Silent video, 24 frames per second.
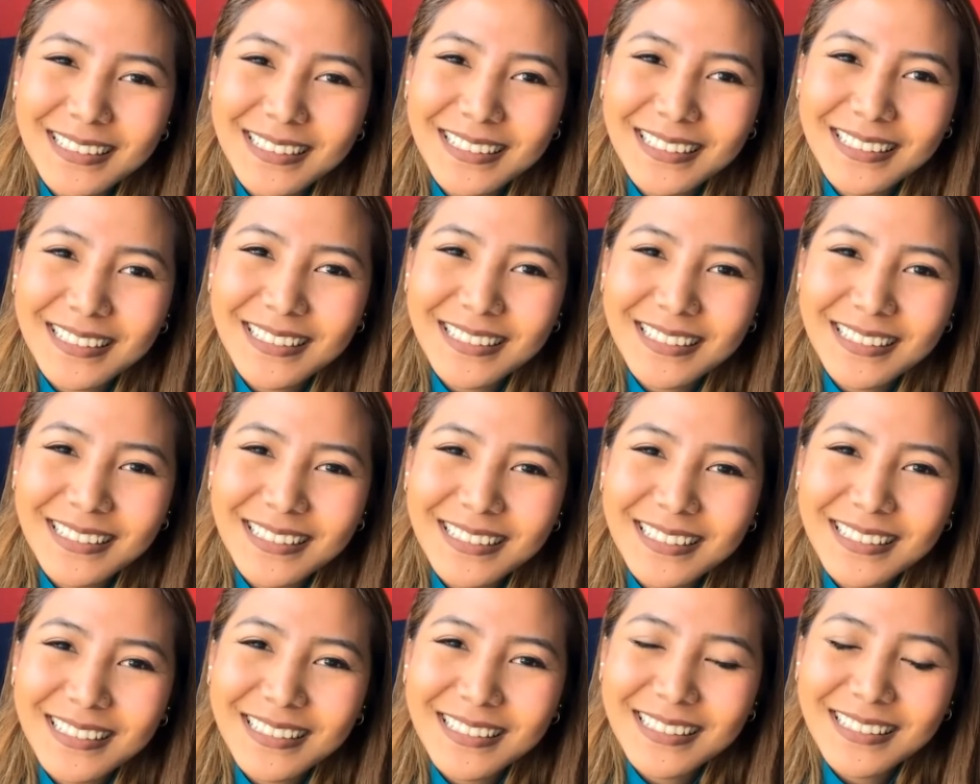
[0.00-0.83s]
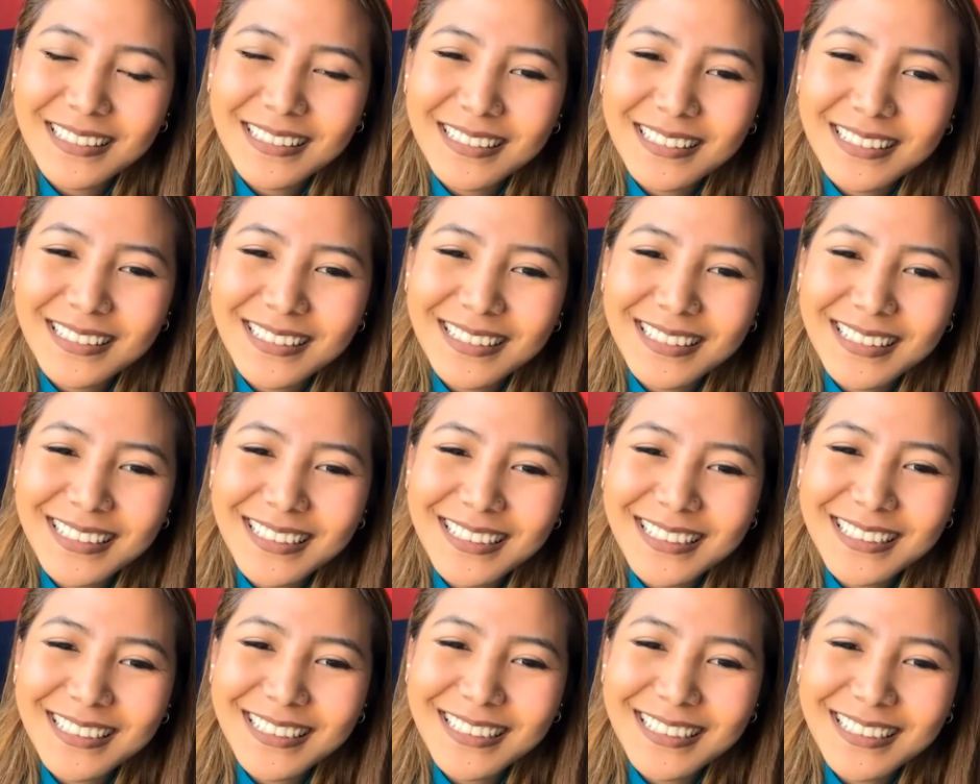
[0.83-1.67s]

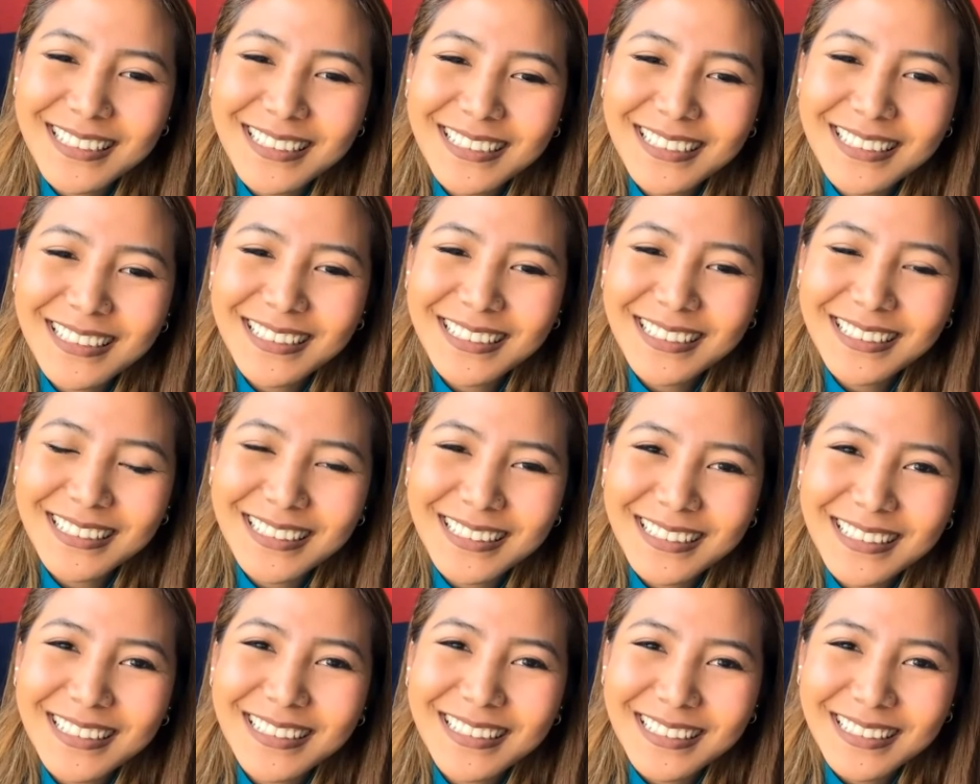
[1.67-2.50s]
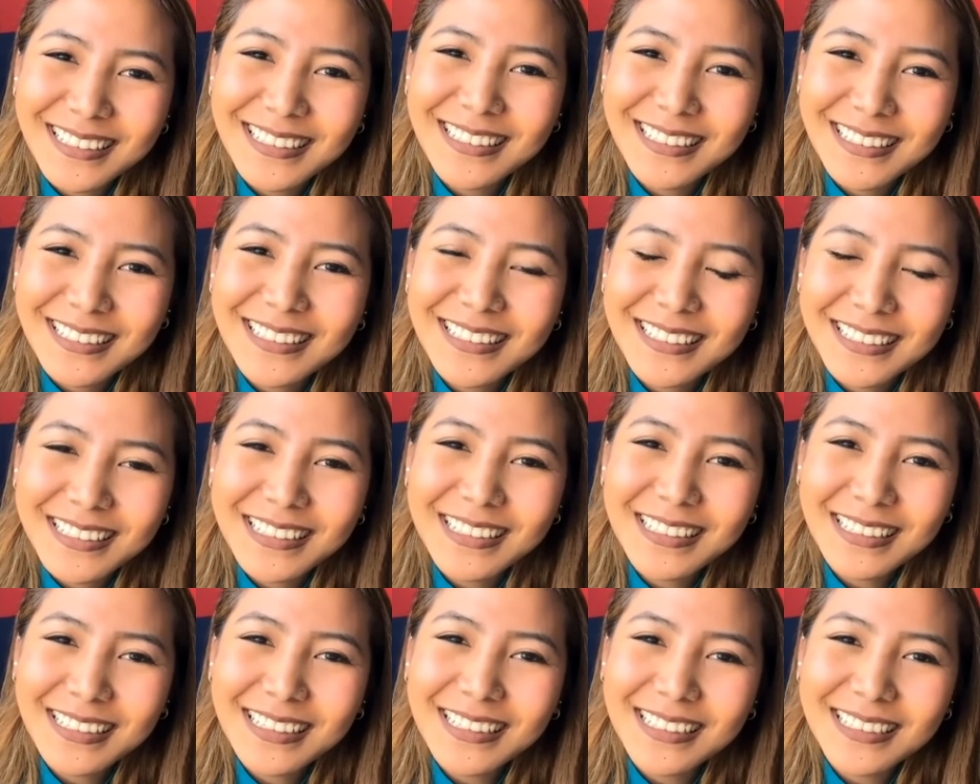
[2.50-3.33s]

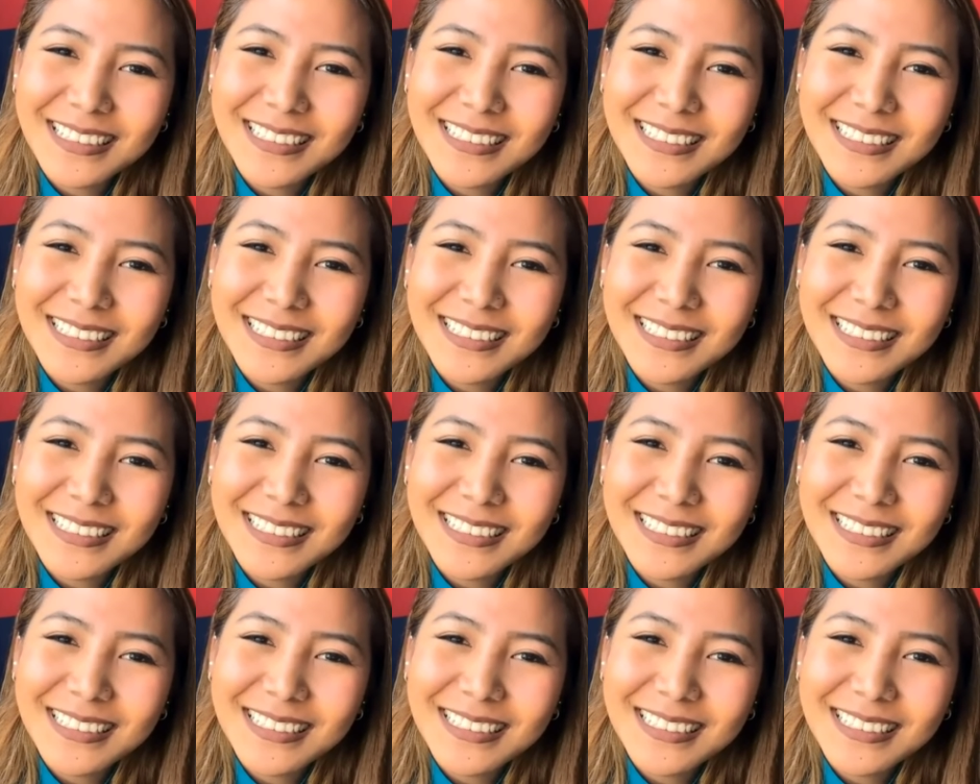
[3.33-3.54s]
The person shown says nothing.